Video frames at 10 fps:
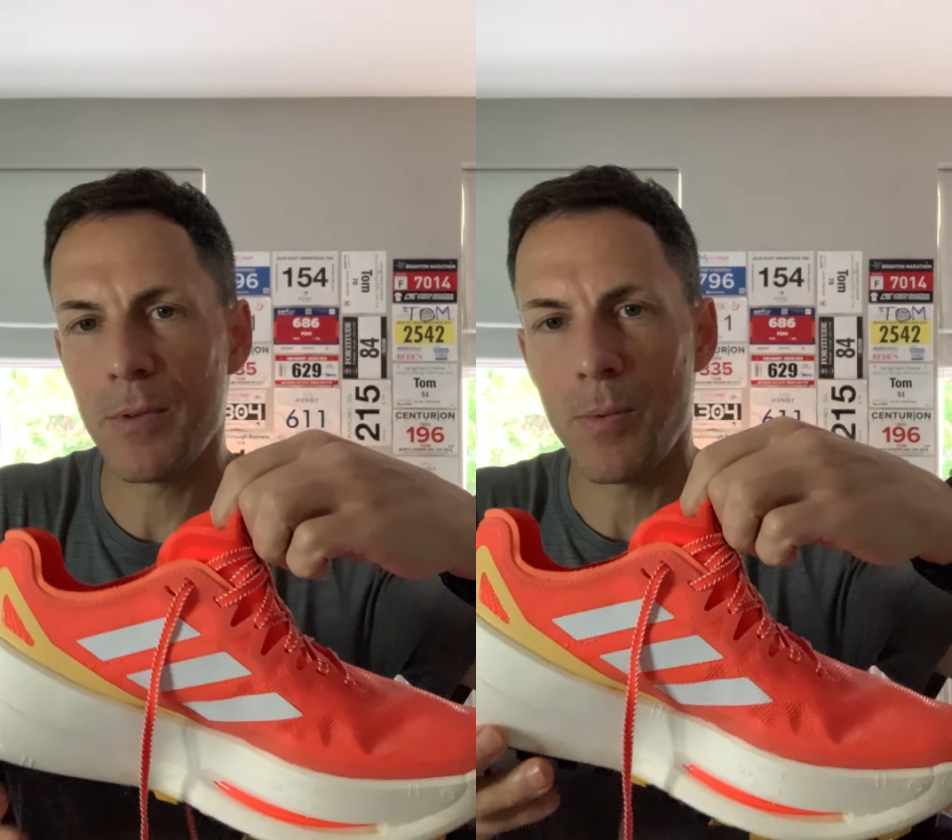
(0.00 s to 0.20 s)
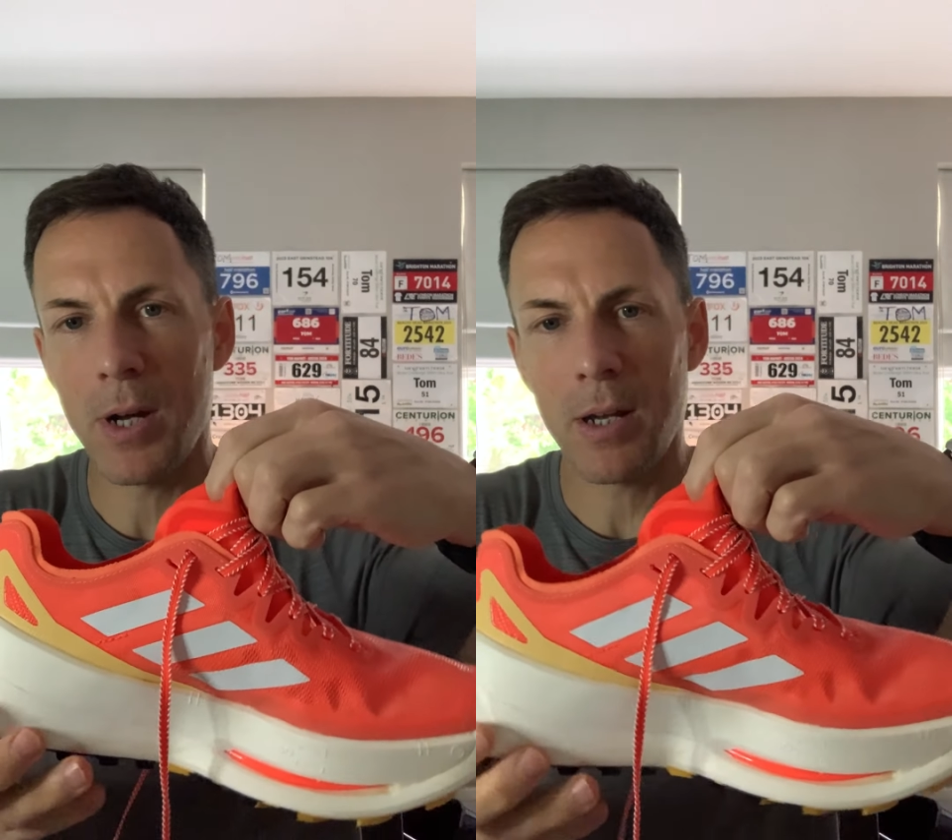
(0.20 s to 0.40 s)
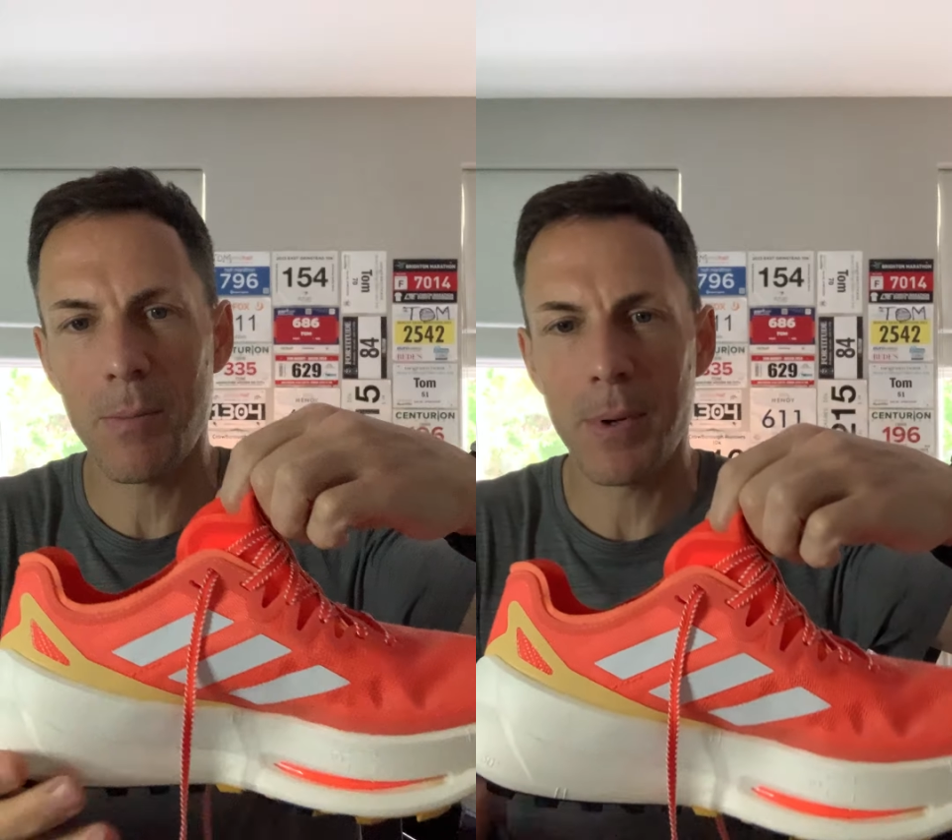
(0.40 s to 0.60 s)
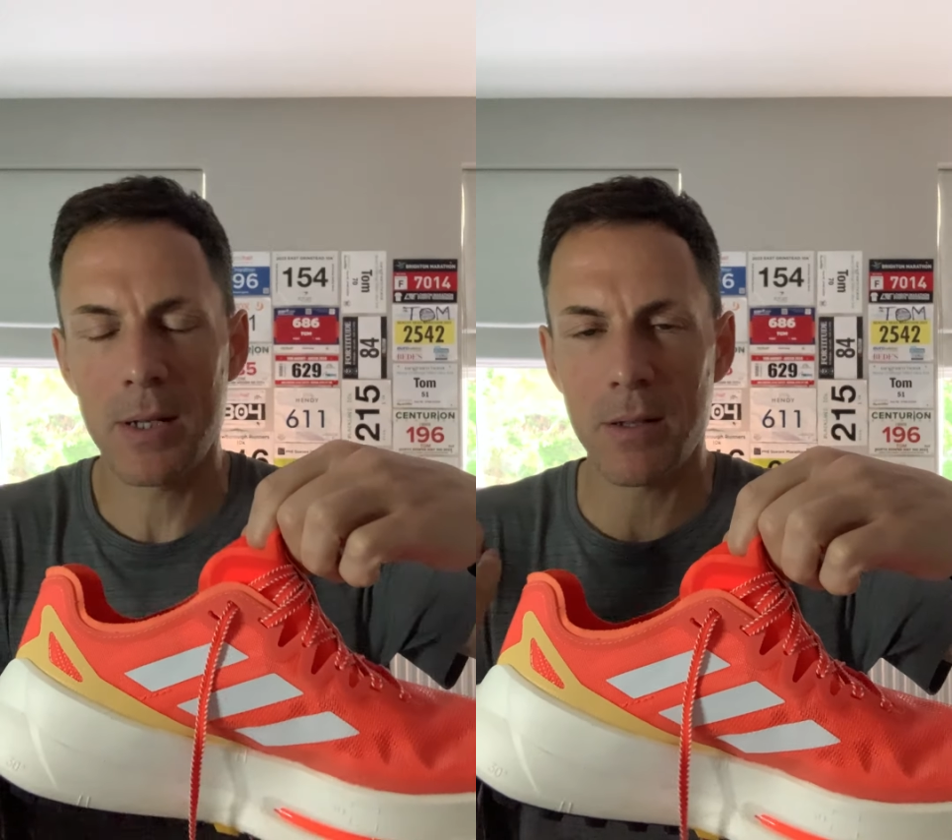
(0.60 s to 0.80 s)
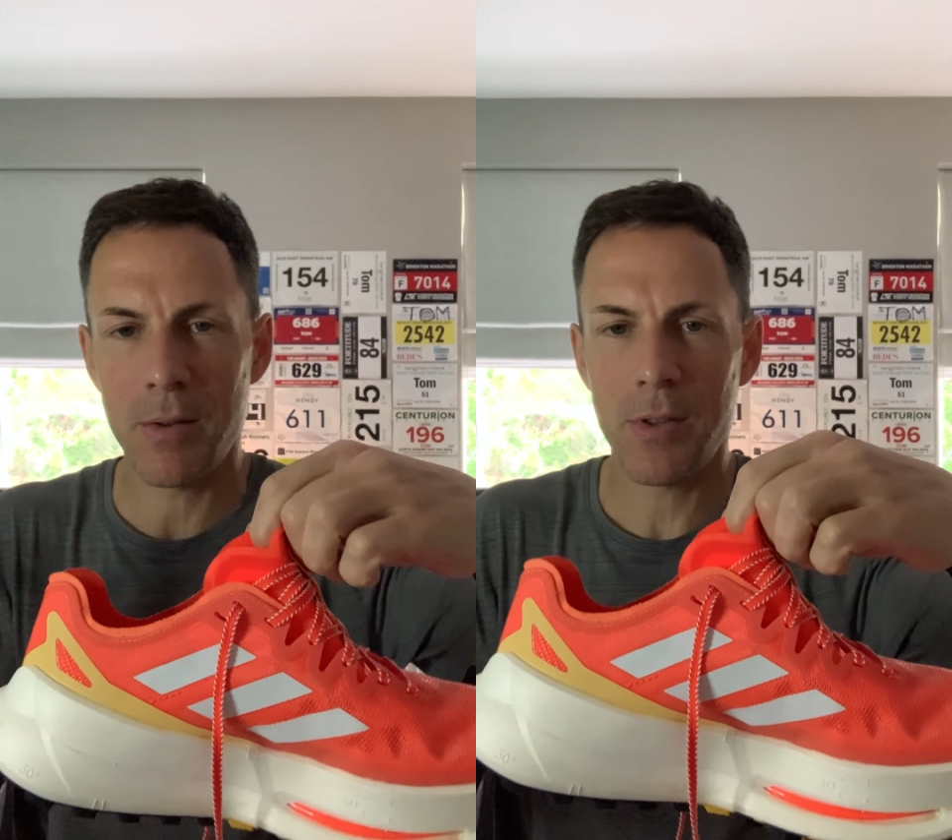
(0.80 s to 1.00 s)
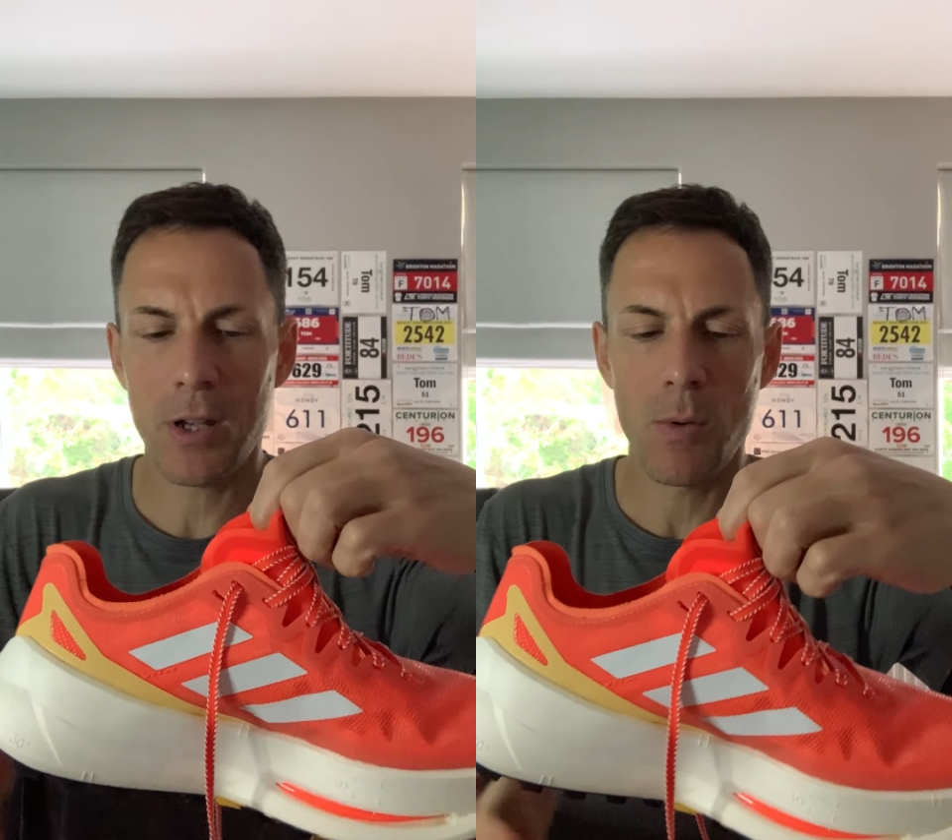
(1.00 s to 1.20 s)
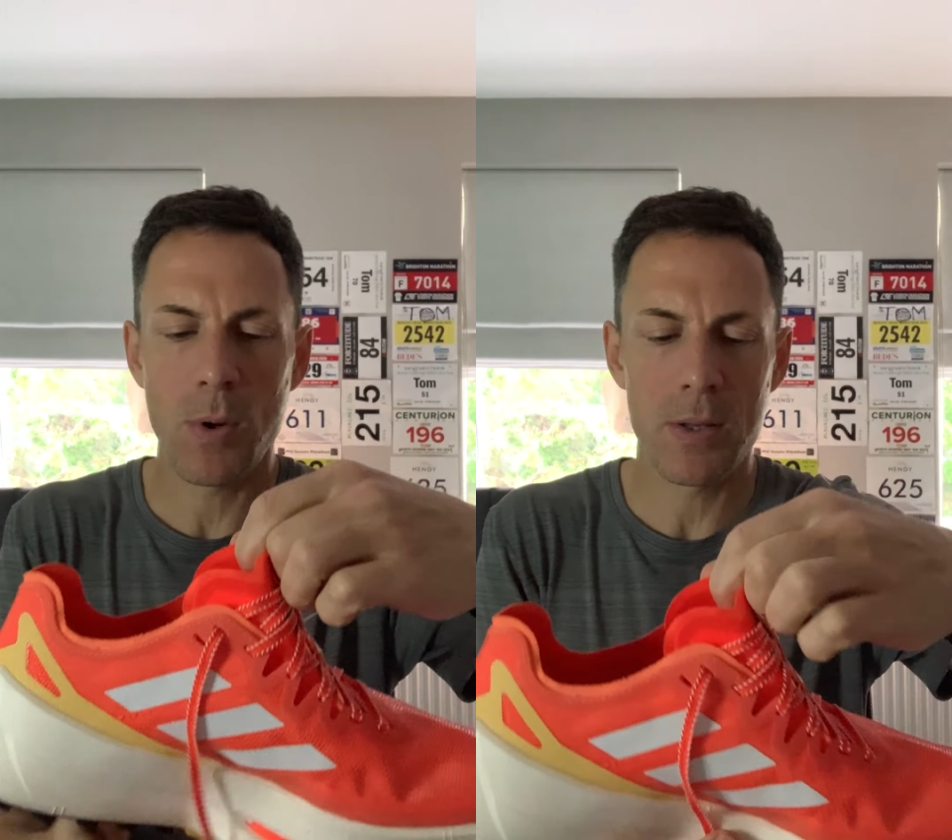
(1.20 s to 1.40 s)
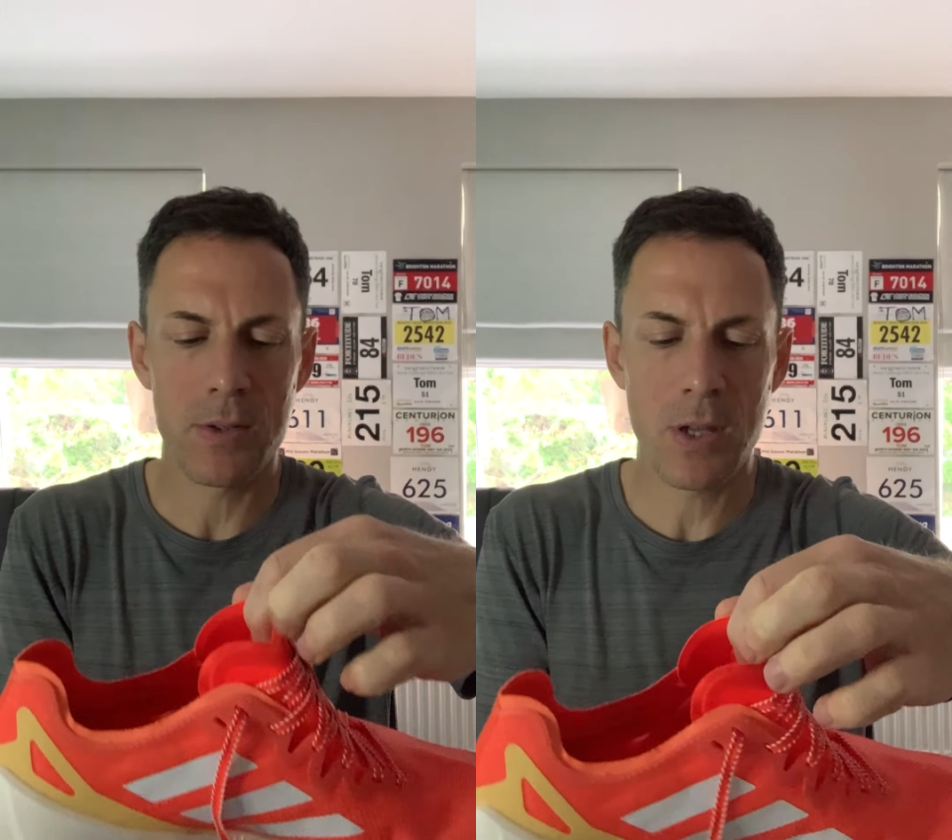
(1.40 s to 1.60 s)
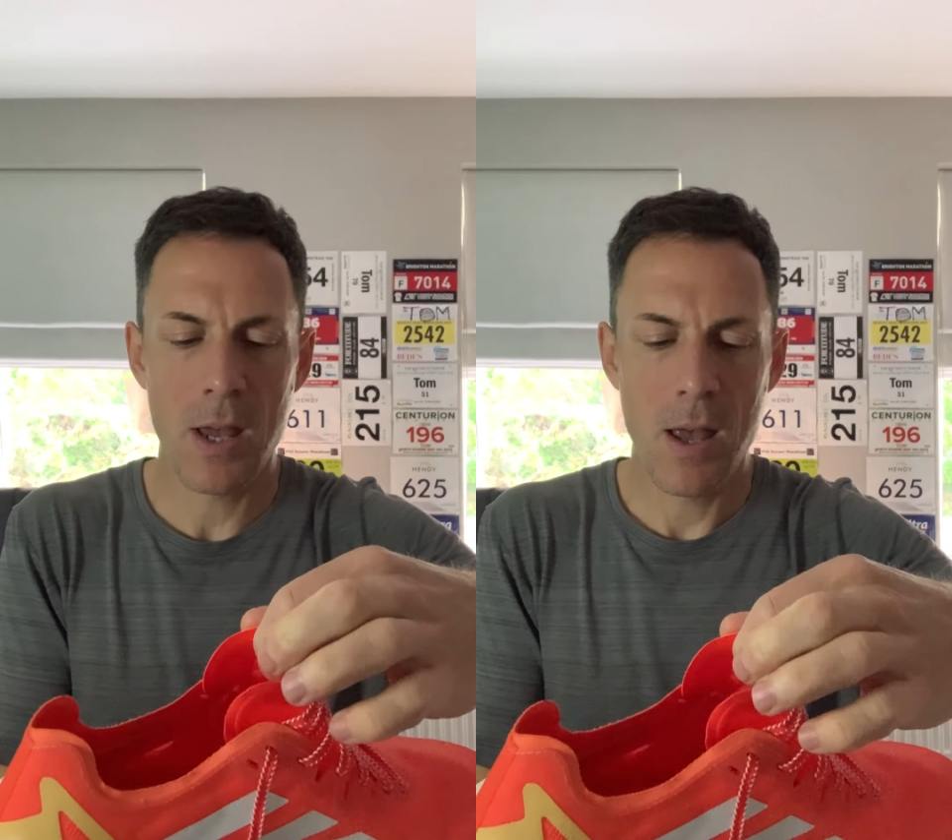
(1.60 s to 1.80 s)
of weight compared to the thicker ones,